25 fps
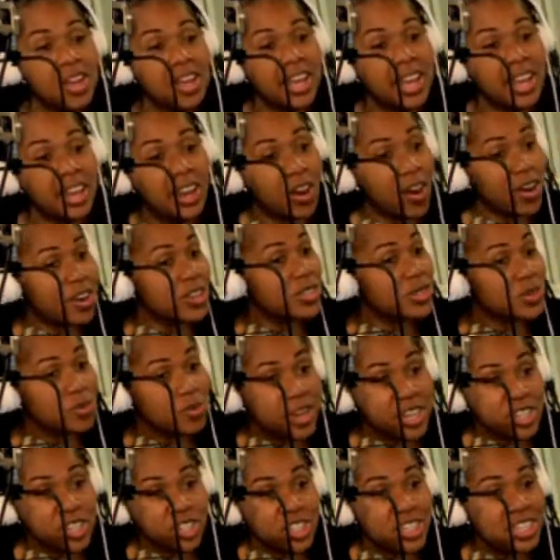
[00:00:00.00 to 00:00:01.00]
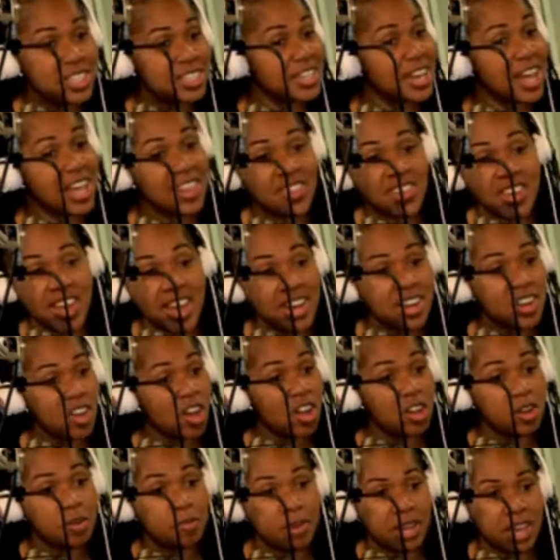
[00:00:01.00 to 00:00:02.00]
Incarceration is not the end
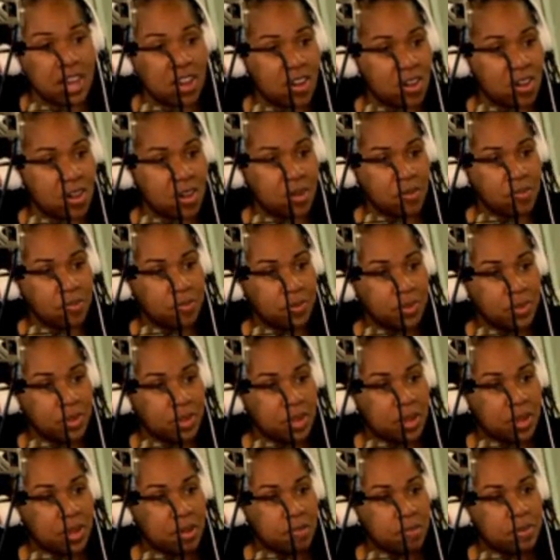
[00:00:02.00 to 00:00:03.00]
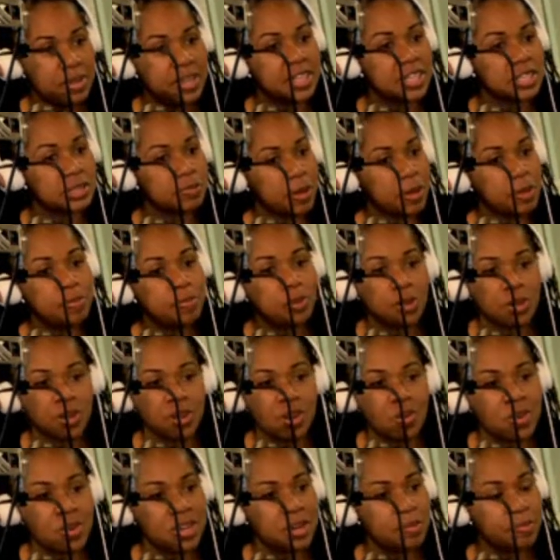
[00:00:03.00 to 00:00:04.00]
all to be all, because people are
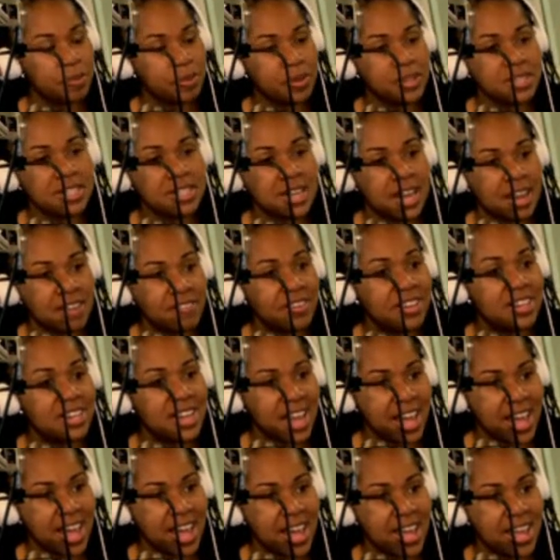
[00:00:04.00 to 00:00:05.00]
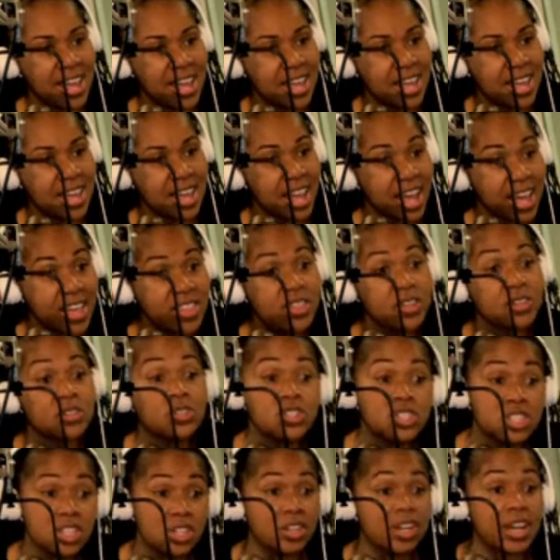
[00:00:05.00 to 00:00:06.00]
going to prison every day and they're
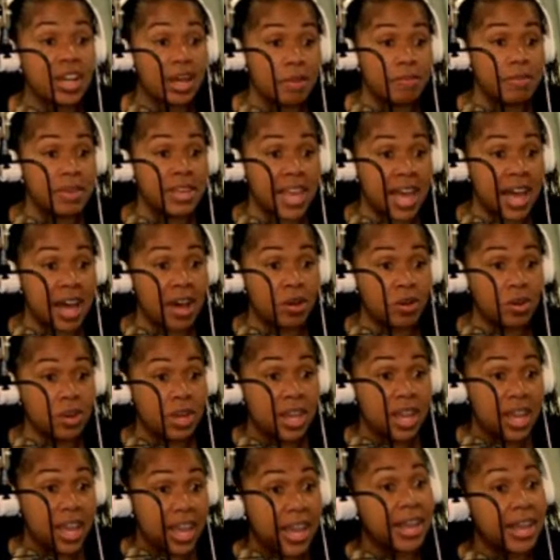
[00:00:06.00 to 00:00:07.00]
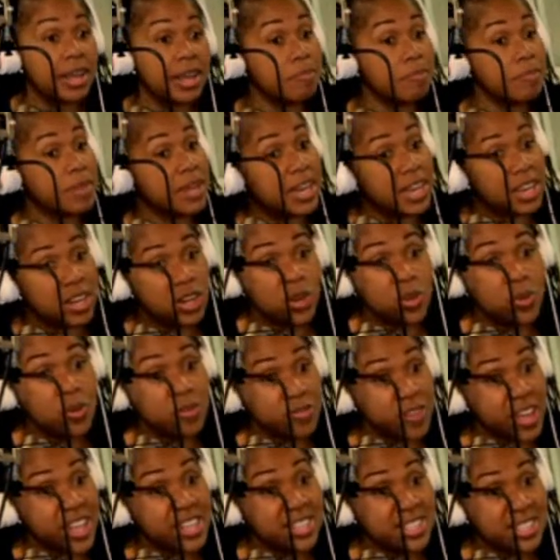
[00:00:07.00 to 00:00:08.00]
still coming out and committing new
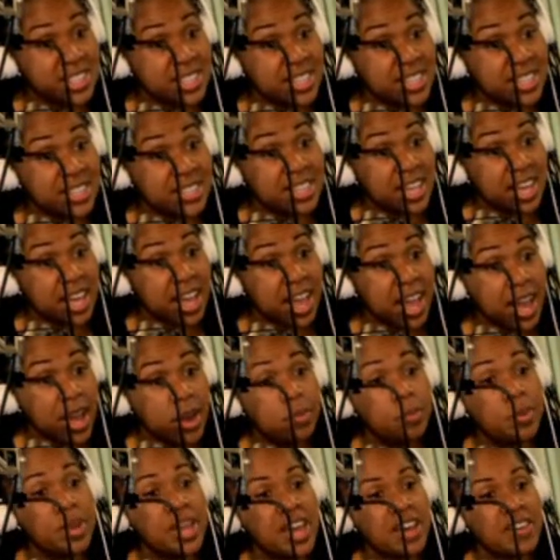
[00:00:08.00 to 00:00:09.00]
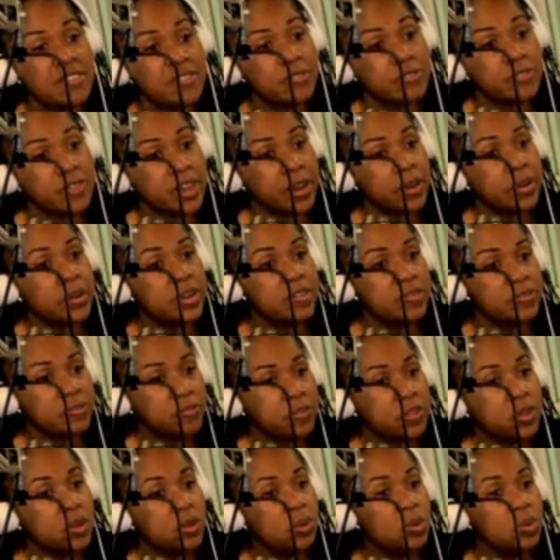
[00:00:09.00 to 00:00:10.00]
offenses. And we have very
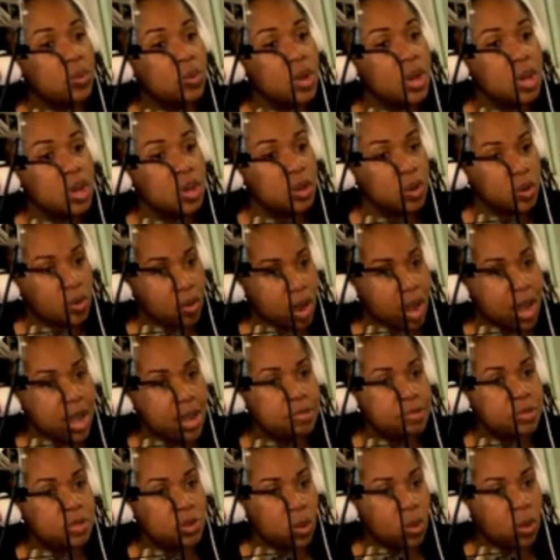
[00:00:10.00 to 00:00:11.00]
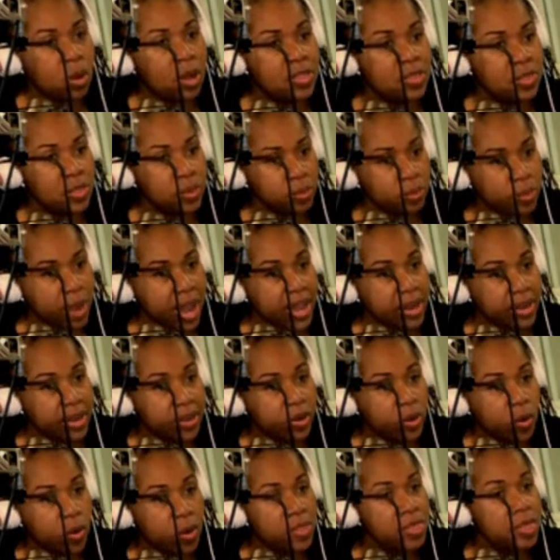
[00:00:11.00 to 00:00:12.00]
few crimes on the record,
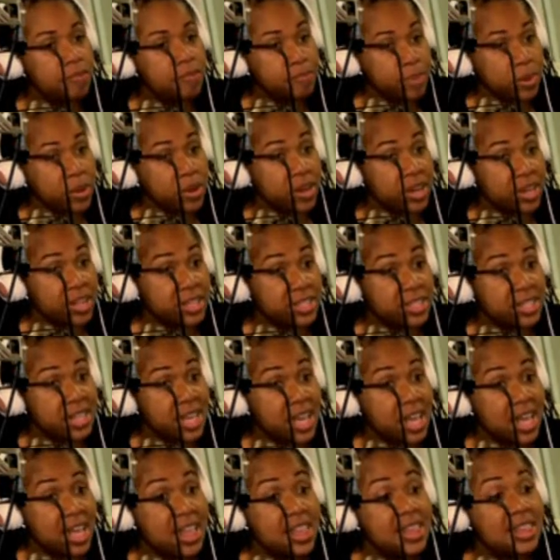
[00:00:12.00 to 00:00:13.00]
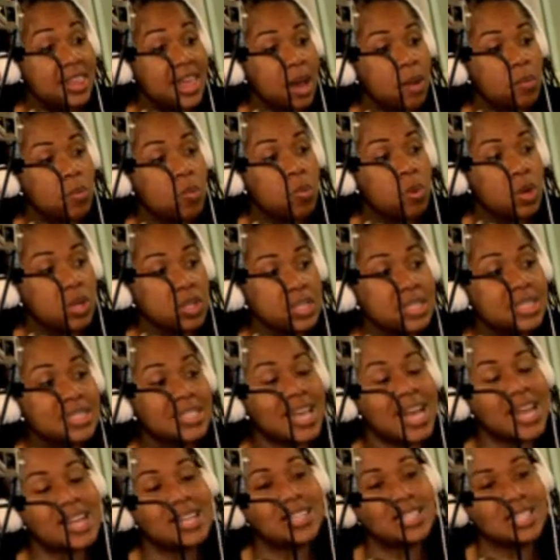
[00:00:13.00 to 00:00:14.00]
on the books, that will
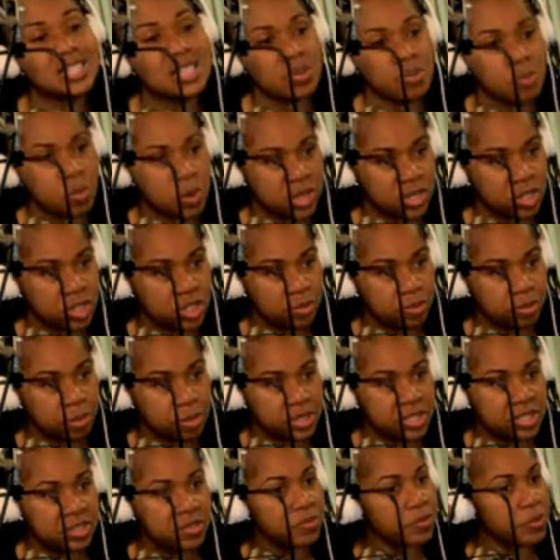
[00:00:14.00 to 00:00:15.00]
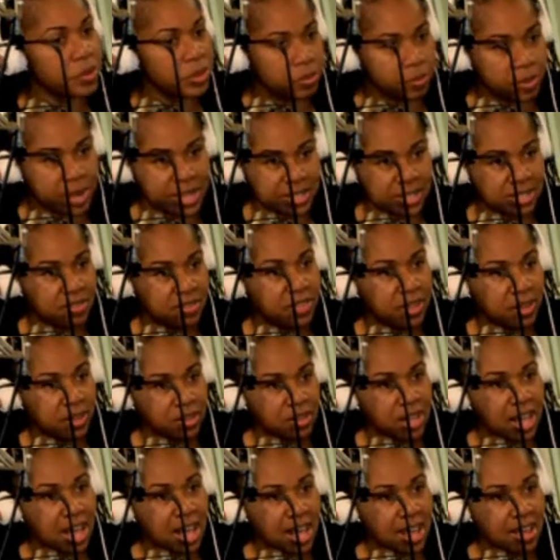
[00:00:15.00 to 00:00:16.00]
send someone to prison for the rest of
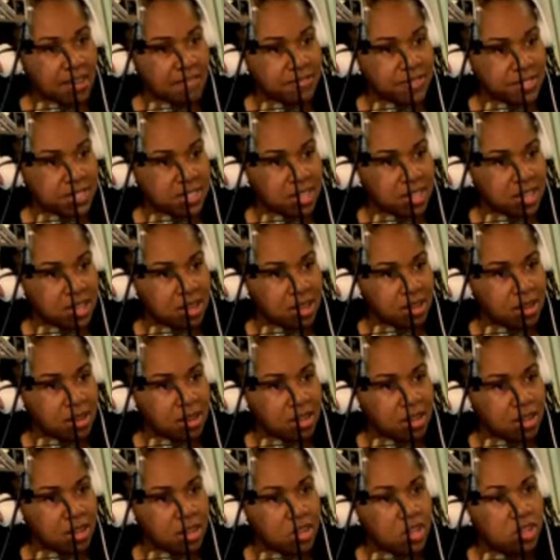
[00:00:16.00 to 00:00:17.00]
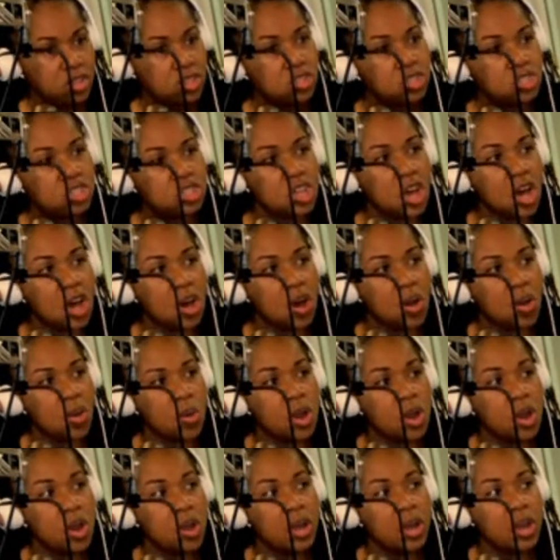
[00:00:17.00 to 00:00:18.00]
their lives.
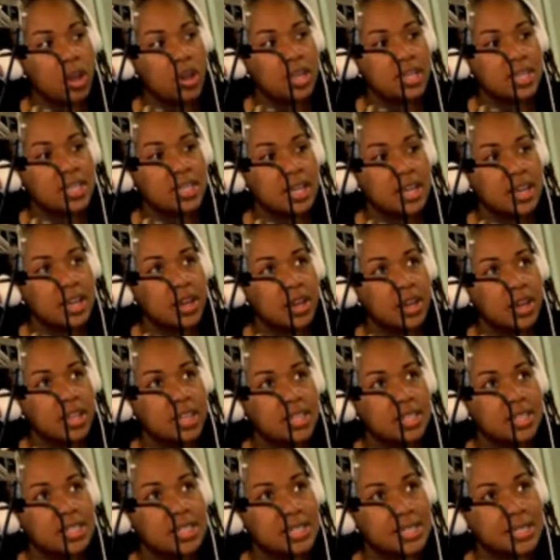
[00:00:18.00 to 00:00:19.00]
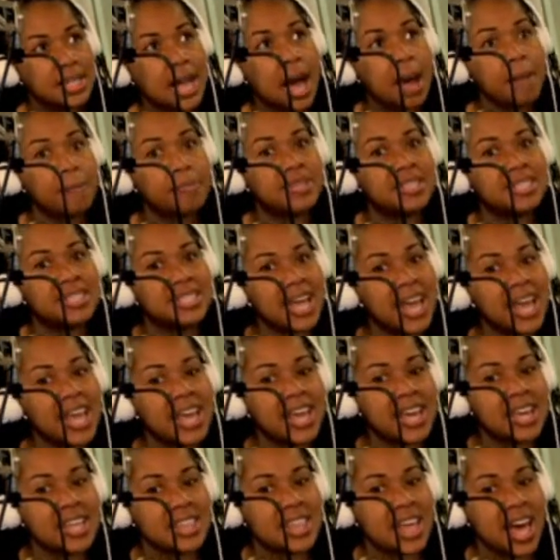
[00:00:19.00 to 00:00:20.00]
So stop
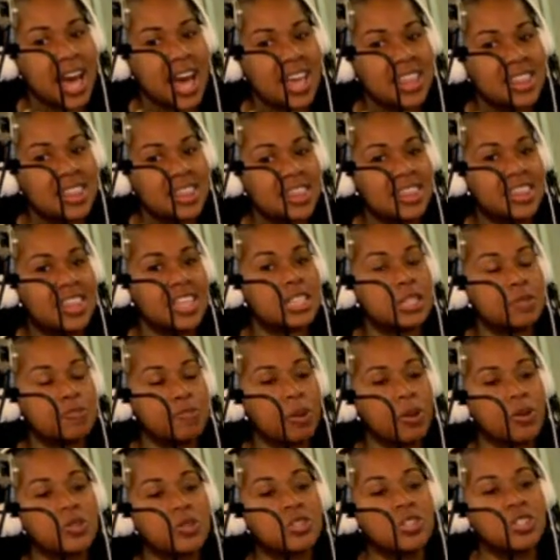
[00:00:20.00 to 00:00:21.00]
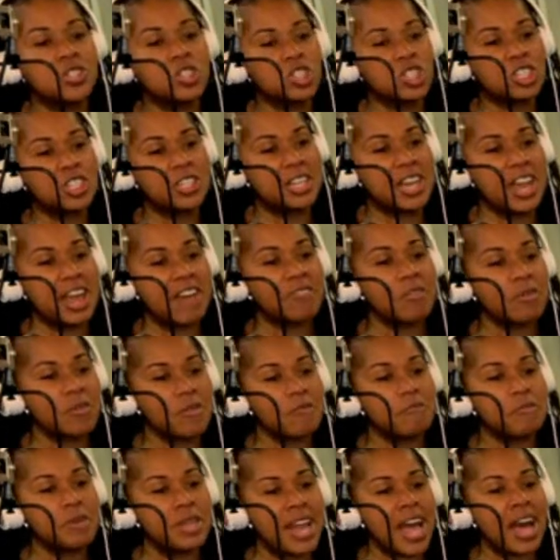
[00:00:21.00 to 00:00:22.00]
saying that this person should never
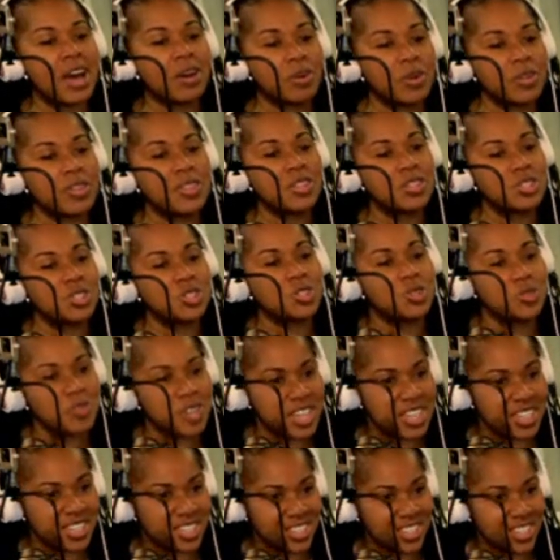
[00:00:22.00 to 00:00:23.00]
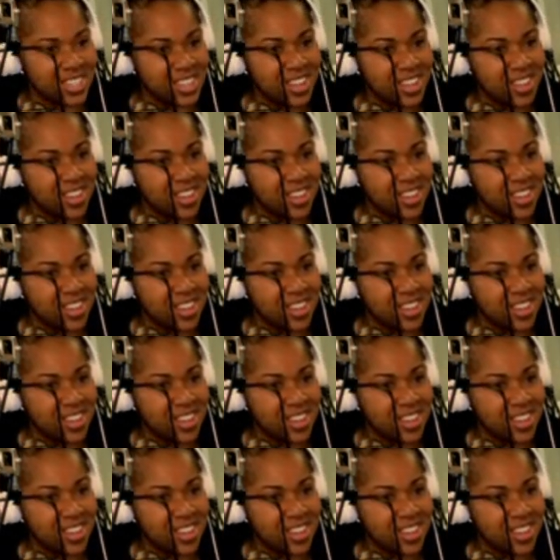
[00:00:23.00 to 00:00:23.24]
have been out on the street.